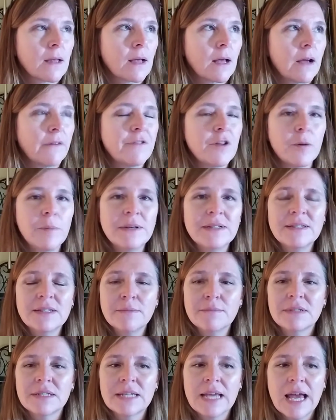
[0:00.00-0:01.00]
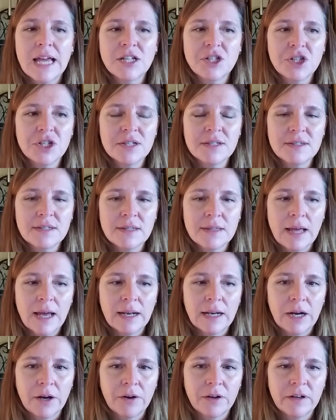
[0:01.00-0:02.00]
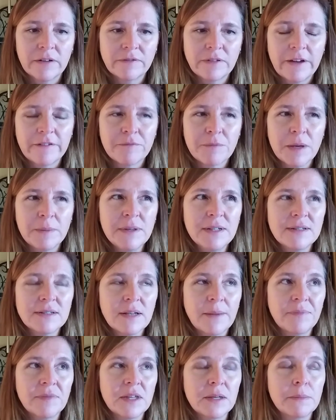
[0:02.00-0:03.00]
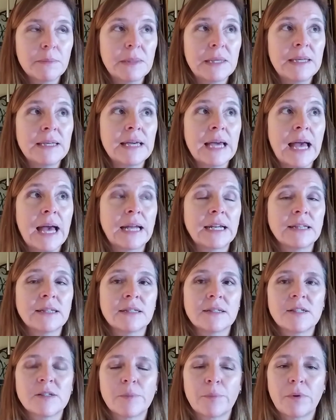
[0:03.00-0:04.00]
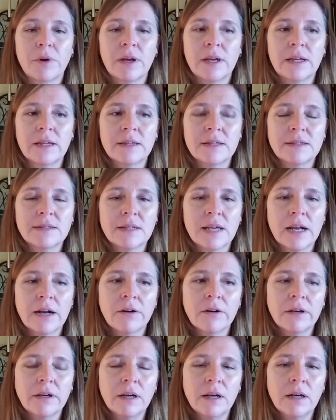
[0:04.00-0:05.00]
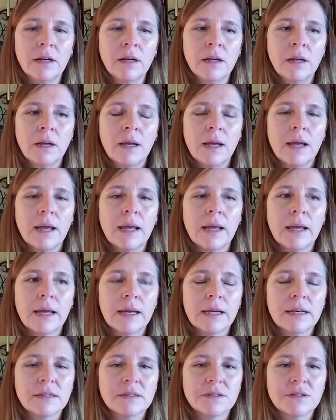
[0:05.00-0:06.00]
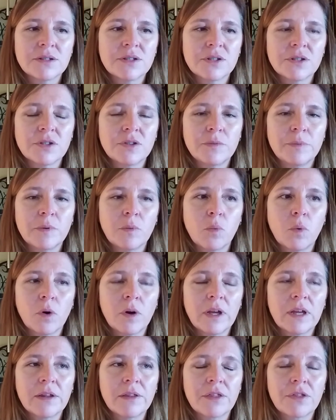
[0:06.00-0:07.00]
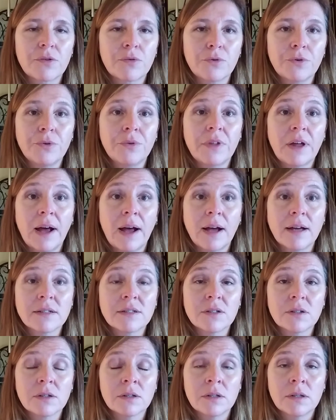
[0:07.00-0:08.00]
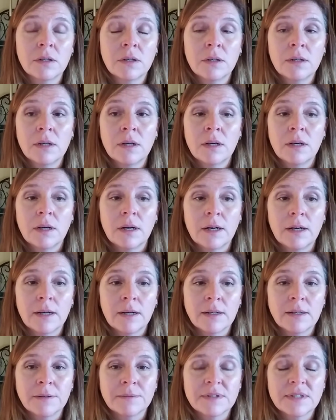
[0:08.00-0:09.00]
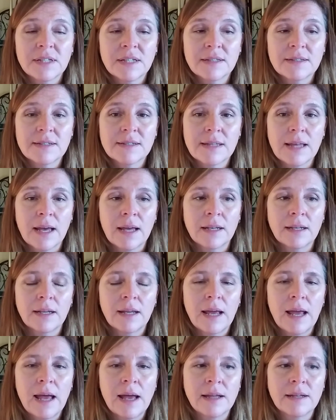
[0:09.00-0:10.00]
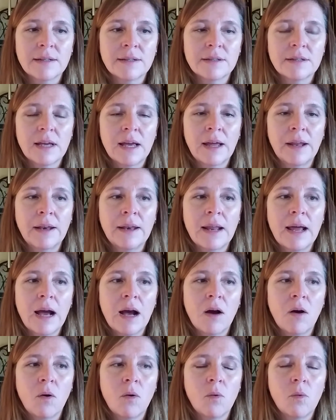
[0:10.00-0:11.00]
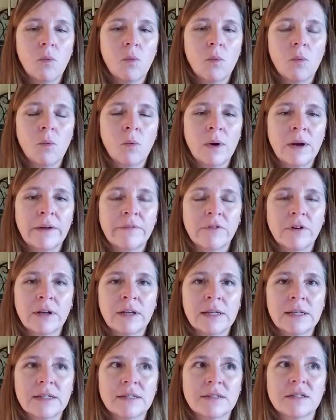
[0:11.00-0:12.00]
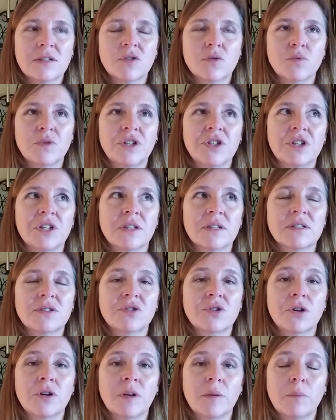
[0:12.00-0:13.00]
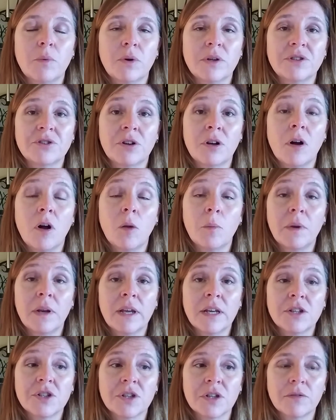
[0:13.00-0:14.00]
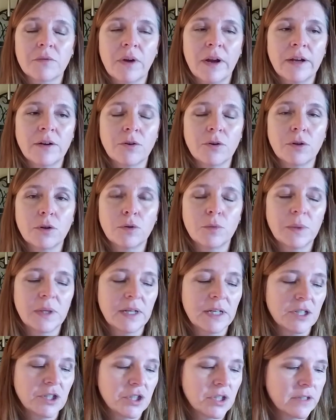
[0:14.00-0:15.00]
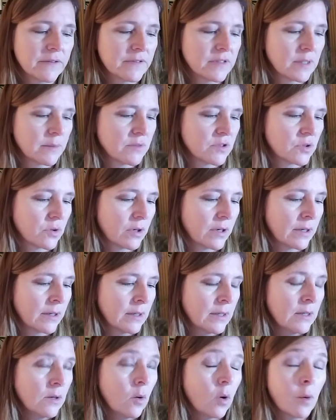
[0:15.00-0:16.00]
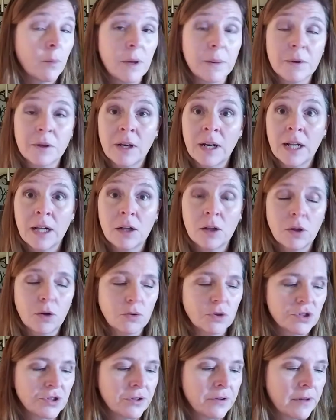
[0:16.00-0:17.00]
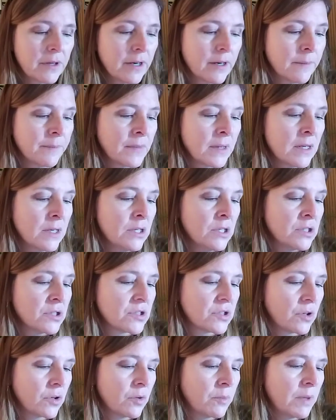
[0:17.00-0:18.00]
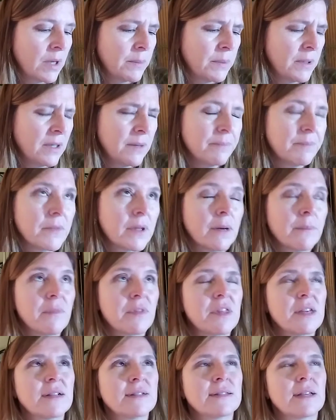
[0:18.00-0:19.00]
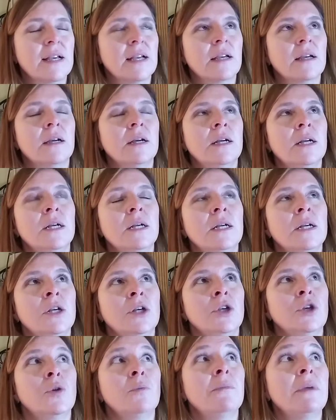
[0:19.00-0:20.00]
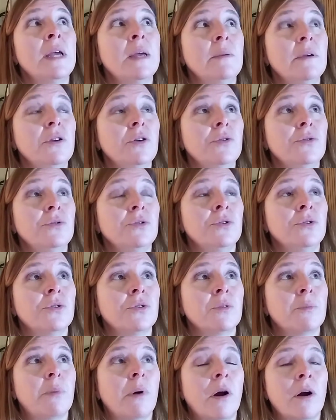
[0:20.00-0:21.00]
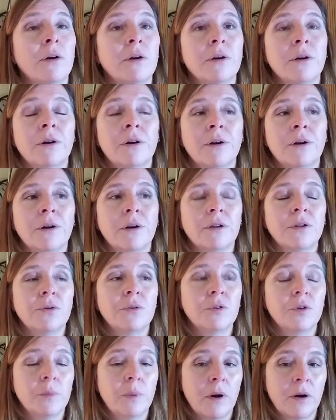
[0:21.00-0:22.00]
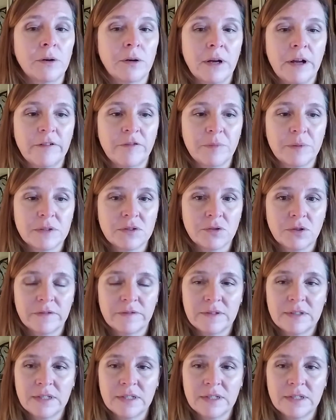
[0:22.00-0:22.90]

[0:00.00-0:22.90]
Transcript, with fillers: have there been some tensions in that area of life? Maybe something began in the spring in this area, and you've been working through that. Uh, since then. And, and now whatever it is is reaching this turning point or culmination, right? Or illumination of some sort, or maybe getting closure there. So maybe um, things like, you know, maybe you, your partner, you and your partner have been sort of